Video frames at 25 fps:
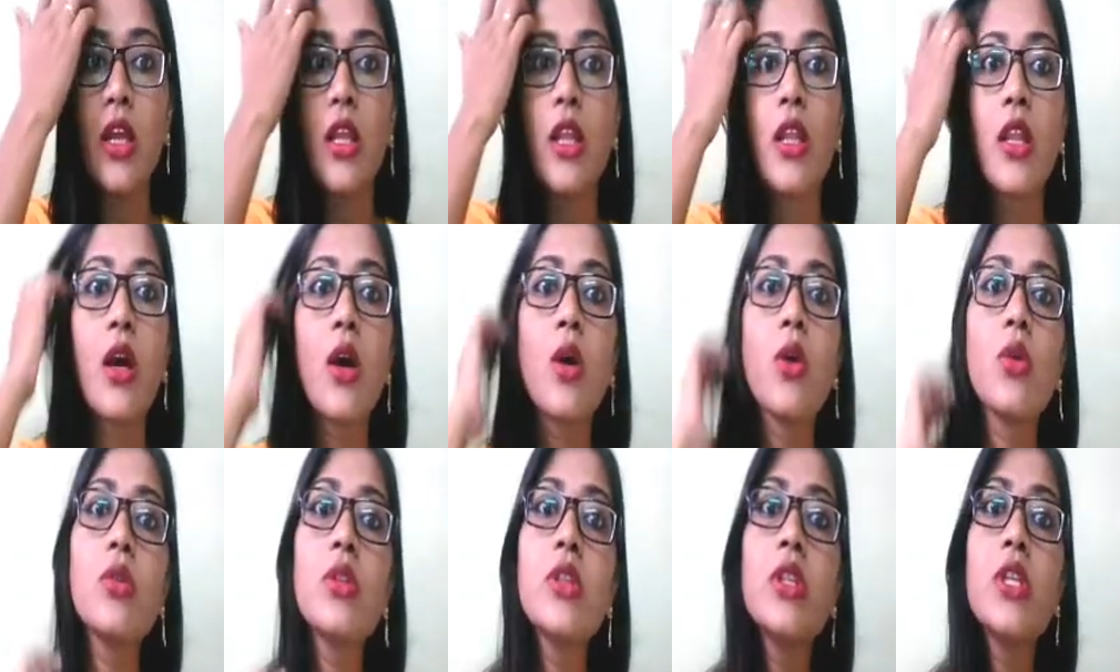
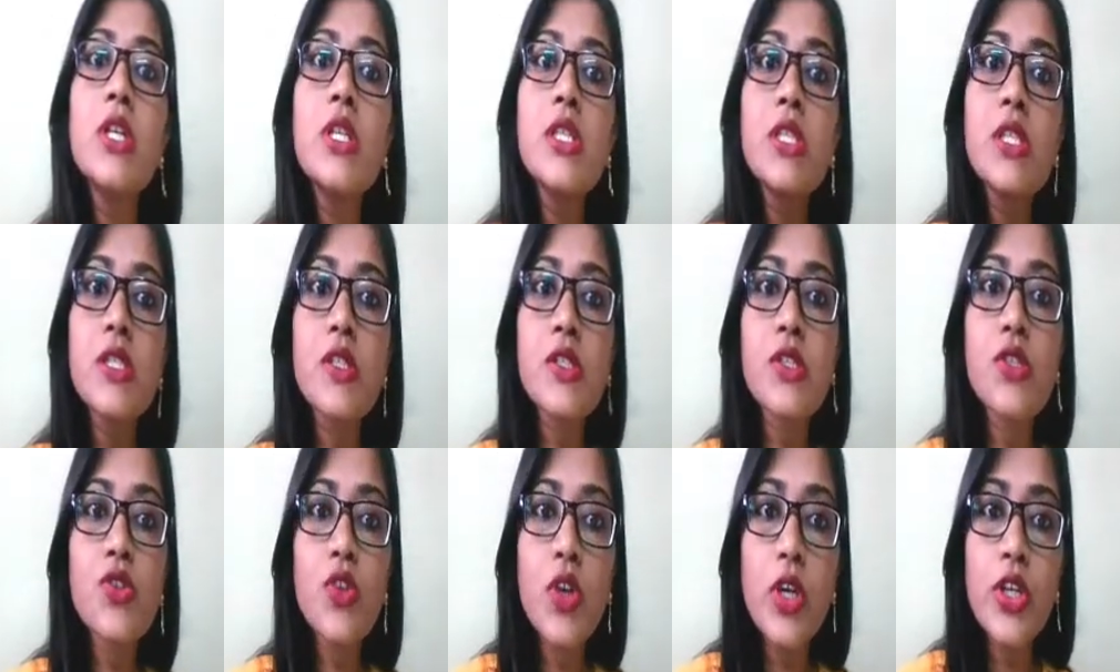Now this
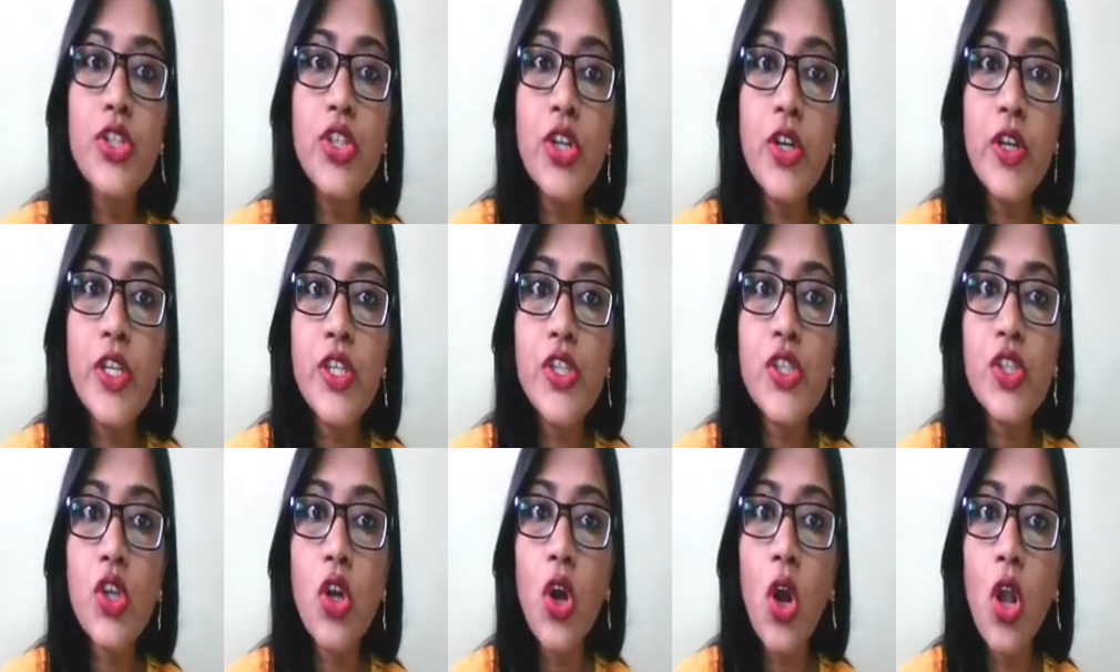structure
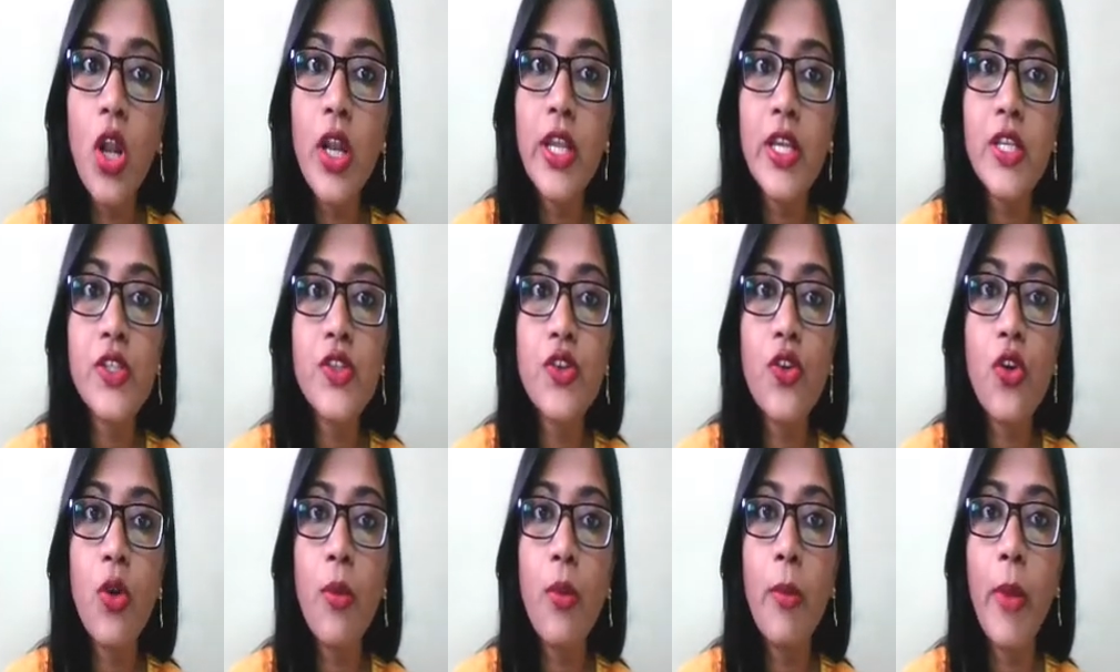is called as
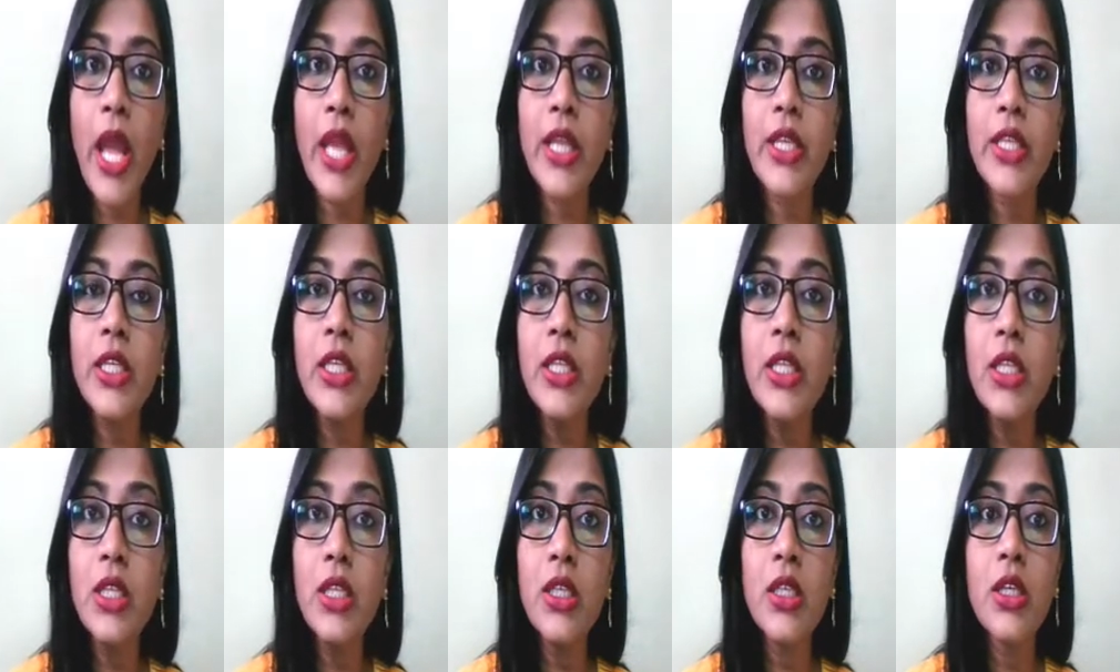
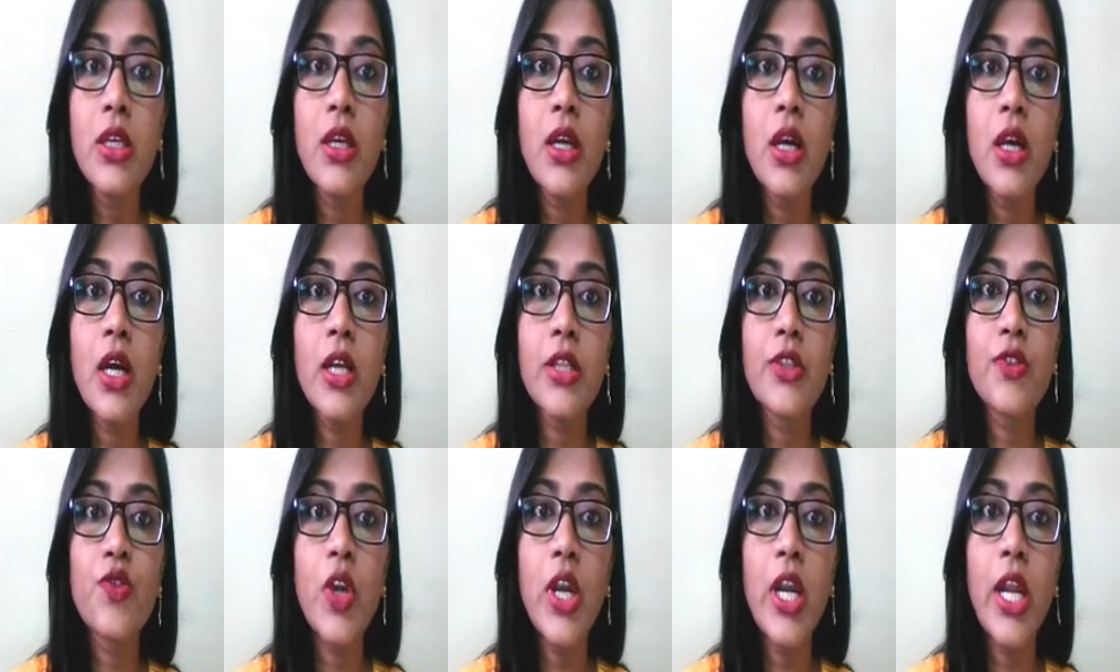chromatin, a
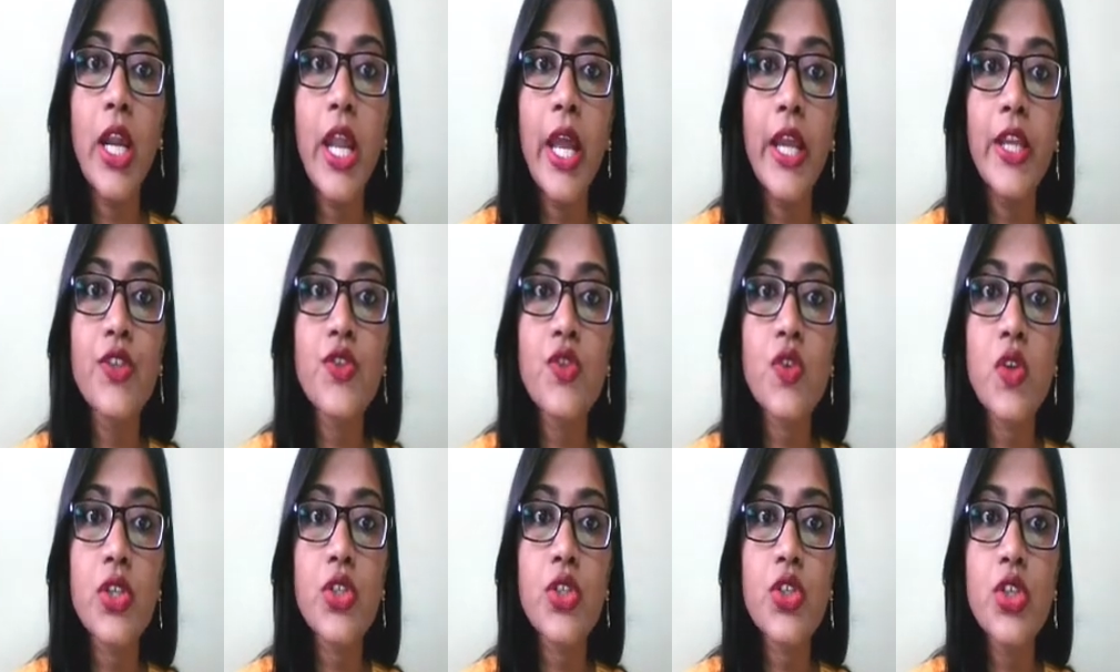thread-like
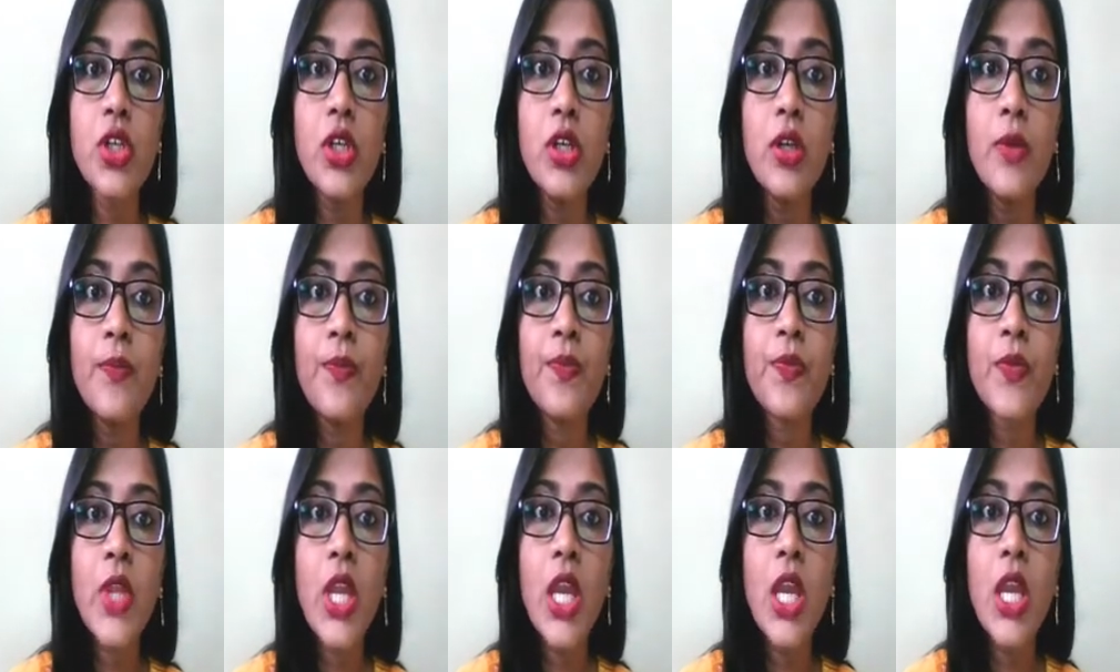structure.
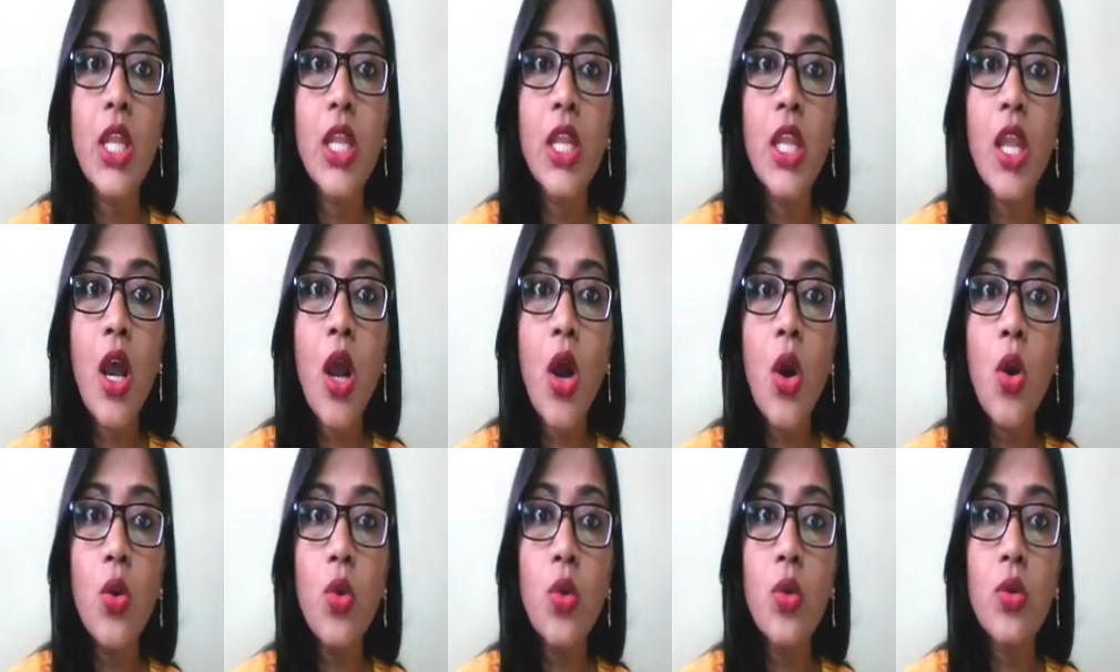
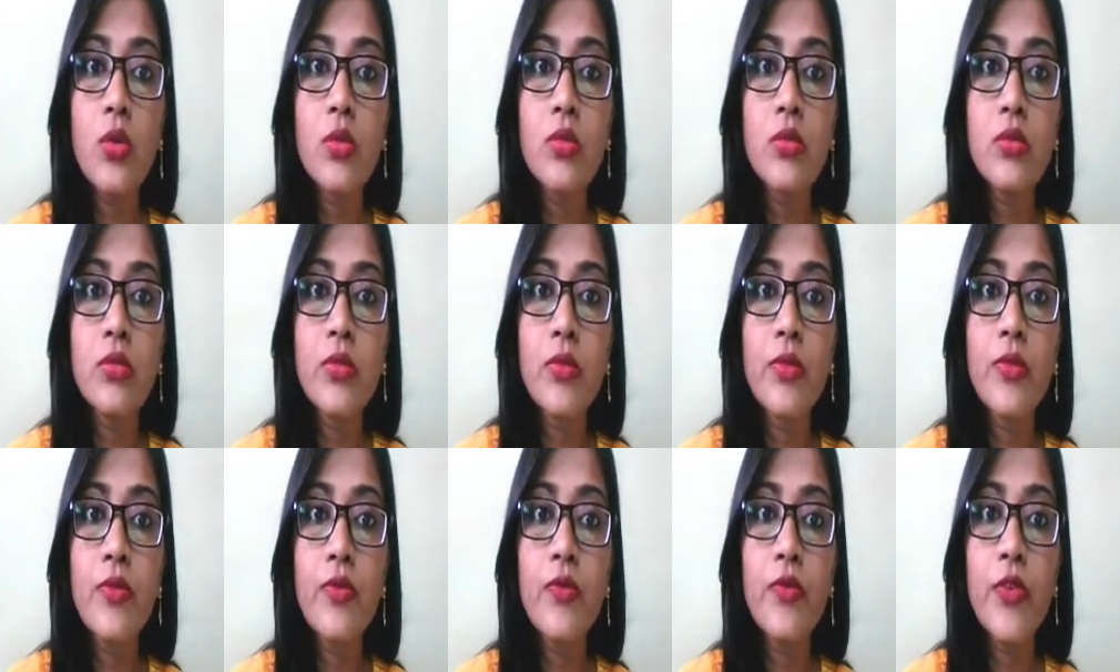Now
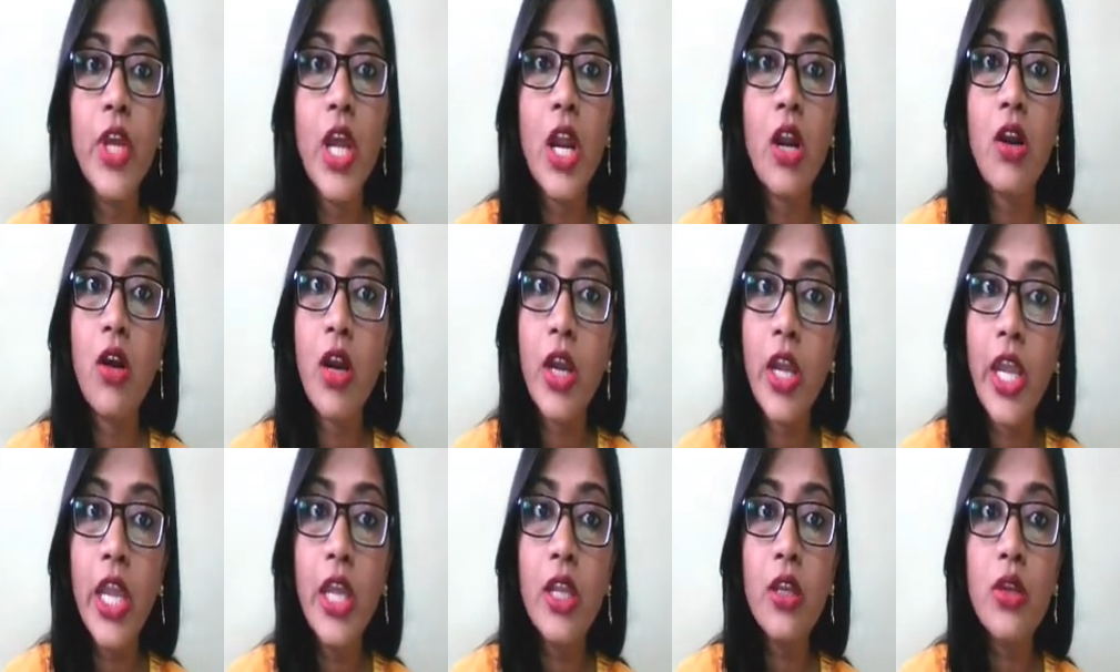we are
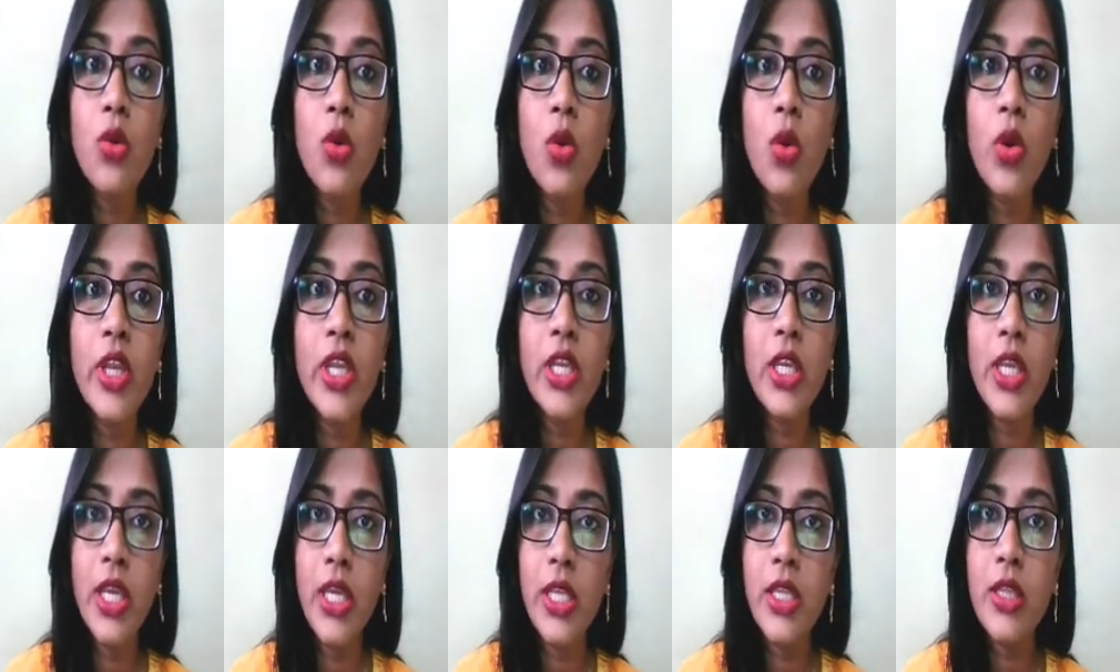again
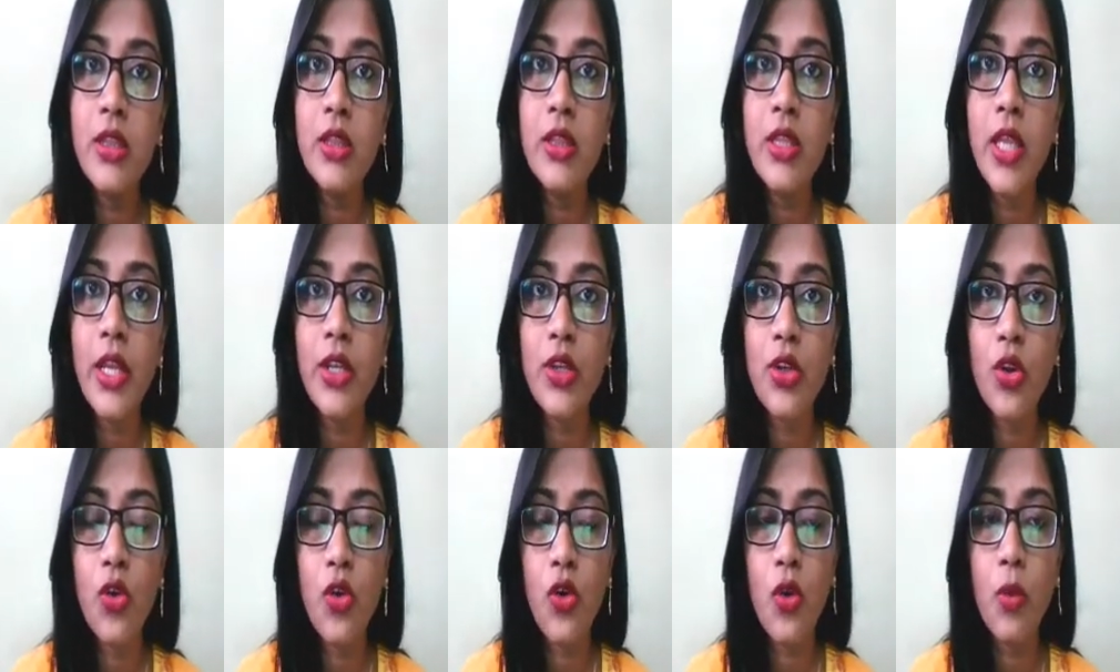going in
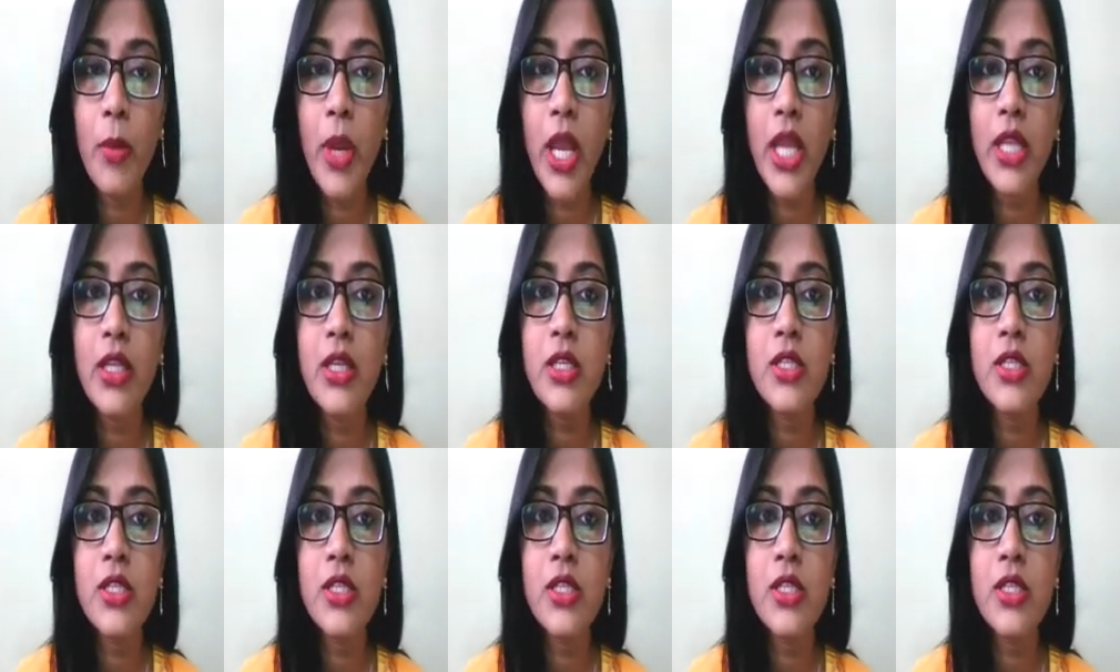that chromatin